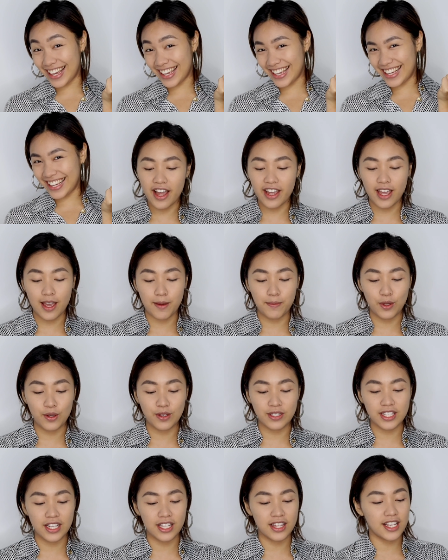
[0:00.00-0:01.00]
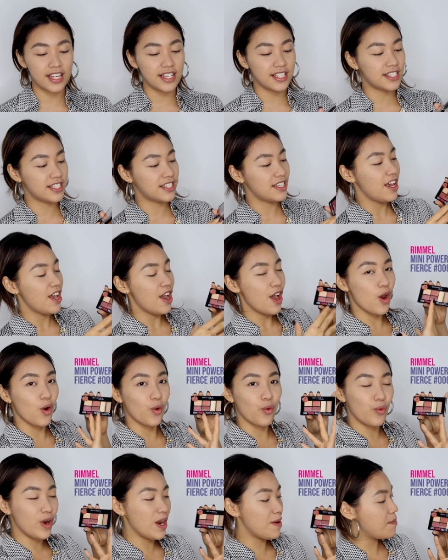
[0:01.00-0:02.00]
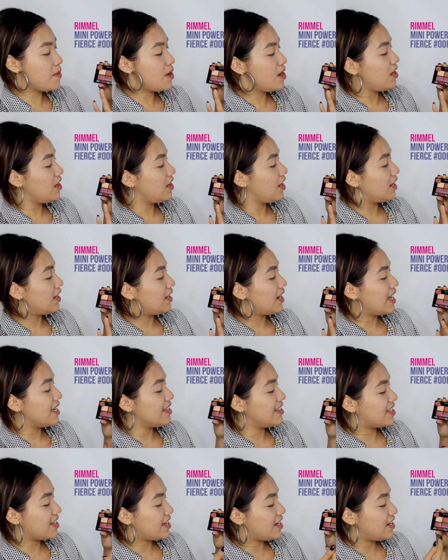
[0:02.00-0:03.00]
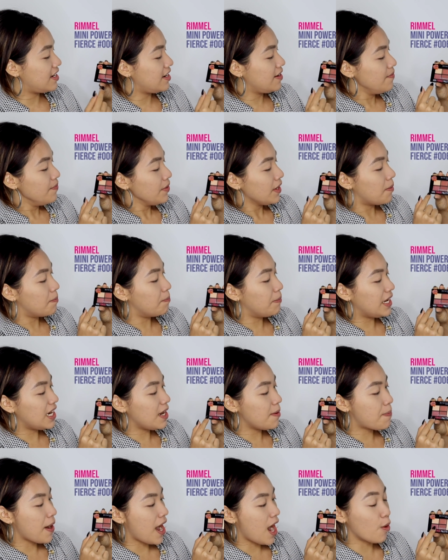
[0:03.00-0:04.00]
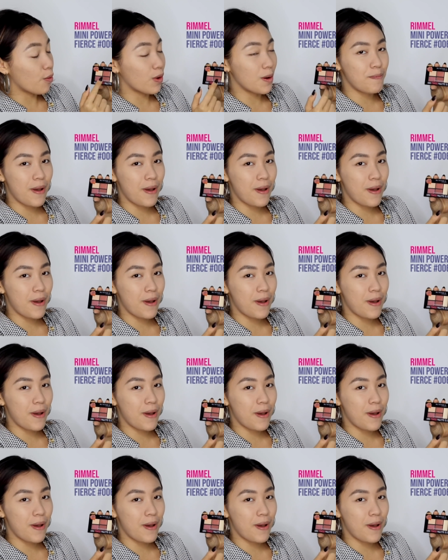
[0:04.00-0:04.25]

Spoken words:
I am using this Rimmel London Mini Power